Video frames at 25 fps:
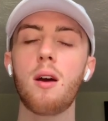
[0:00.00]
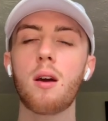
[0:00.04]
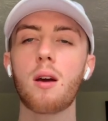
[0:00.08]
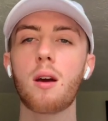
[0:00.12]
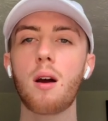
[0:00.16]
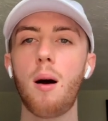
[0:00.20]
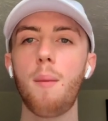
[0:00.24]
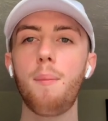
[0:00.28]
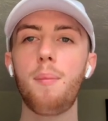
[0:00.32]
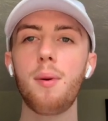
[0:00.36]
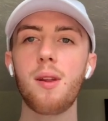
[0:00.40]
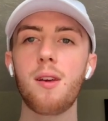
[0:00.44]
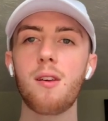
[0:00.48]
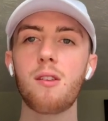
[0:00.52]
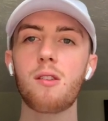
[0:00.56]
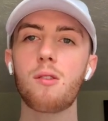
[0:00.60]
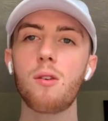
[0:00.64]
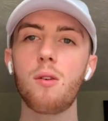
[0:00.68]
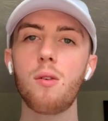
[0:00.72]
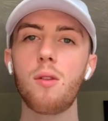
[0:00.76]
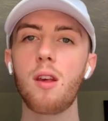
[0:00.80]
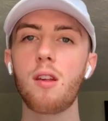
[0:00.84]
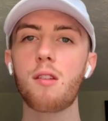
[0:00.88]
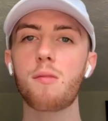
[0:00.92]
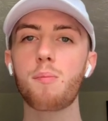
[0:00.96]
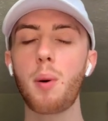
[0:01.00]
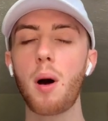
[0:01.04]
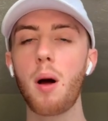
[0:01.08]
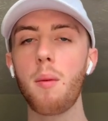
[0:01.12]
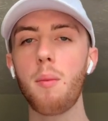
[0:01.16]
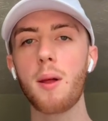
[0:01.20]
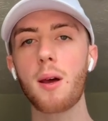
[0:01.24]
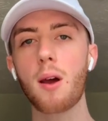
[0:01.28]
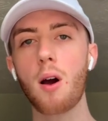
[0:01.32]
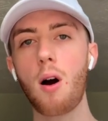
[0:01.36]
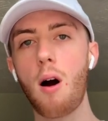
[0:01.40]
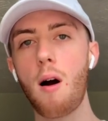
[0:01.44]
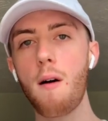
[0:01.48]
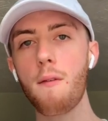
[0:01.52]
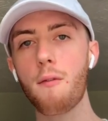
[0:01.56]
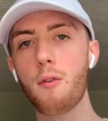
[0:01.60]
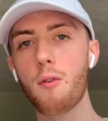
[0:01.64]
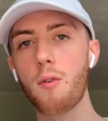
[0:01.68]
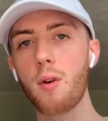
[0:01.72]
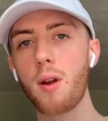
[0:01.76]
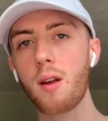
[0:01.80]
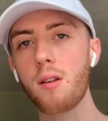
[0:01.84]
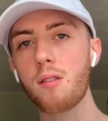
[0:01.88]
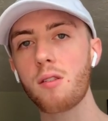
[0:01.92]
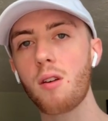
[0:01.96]
Companies do these public
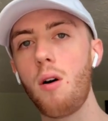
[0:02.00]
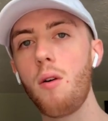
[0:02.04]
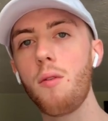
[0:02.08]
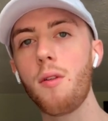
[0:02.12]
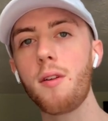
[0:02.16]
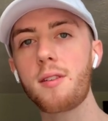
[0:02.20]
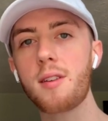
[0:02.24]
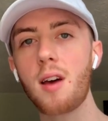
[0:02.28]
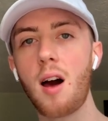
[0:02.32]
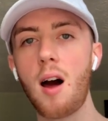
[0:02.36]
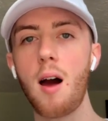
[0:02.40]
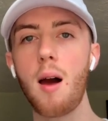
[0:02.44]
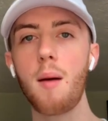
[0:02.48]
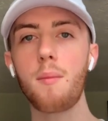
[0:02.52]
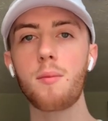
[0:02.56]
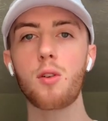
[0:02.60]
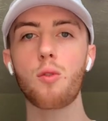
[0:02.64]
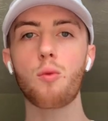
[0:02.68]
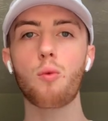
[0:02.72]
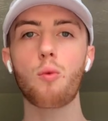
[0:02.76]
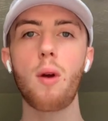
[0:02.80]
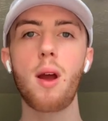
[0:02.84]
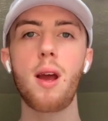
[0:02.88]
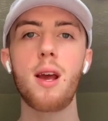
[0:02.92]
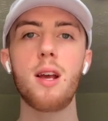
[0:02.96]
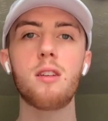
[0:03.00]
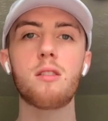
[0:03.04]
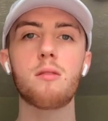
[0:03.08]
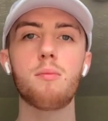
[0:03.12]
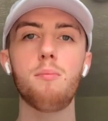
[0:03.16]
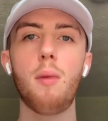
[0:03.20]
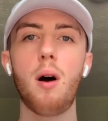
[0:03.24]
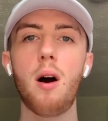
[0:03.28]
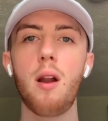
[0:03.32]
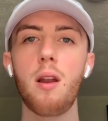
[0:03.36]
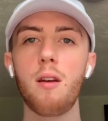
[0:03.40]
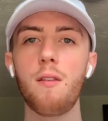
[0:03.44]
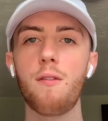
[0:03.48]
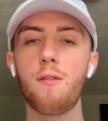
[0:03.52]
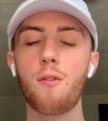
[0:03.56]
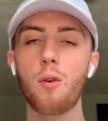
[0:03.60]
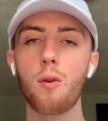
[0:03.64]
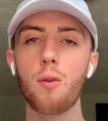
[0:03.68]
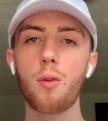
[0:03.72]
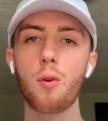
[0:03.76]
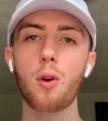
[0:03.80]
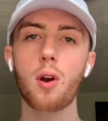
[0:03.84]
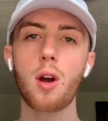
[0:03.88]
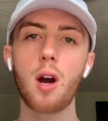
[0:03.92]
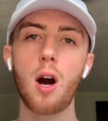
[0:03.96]
offerings all the time to raise money
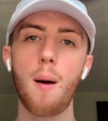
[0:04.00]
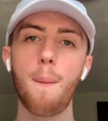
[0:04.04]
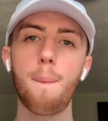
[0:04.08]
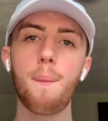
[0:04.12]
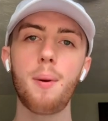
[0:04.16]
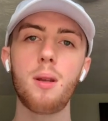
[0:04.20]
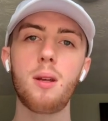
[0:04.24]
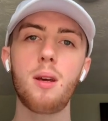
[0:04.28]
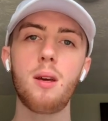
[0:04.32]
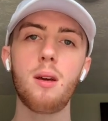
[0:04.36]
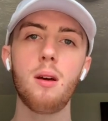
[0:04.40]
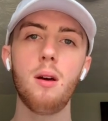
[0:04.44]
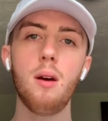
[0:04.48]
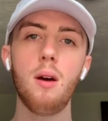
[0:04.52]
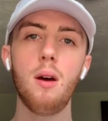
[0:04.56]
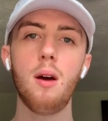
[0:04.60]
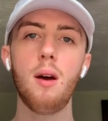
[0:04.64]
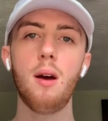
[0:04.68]
for their company.